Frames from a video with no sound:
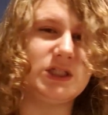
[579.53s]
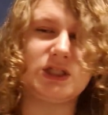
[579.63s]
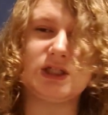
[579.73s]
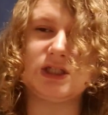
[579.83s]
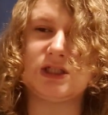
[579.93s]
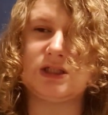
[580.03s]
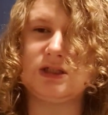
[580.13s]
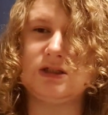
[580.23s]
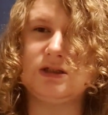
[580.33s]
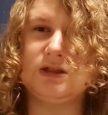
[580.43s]
just,
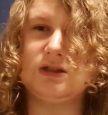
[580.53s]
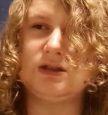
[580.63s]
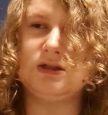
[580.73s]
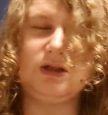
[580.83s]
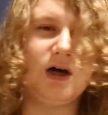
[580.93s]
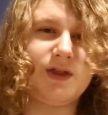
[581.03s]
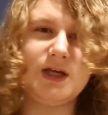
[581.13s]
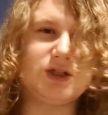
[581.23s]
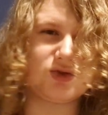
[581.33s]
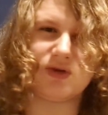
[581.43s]

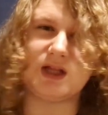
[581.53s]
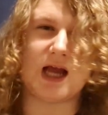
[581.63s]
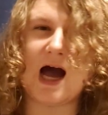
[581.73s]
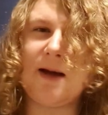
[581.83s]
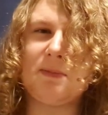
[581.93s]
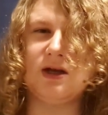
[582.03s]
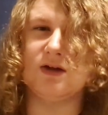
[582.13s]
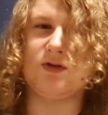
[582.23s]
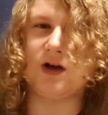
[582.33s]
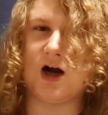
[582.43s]
nothing's really happened,
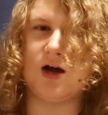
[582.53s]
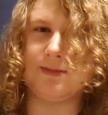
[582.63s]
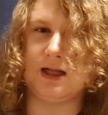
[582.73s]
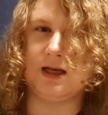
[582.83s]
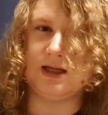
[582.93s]
if you know what I mean.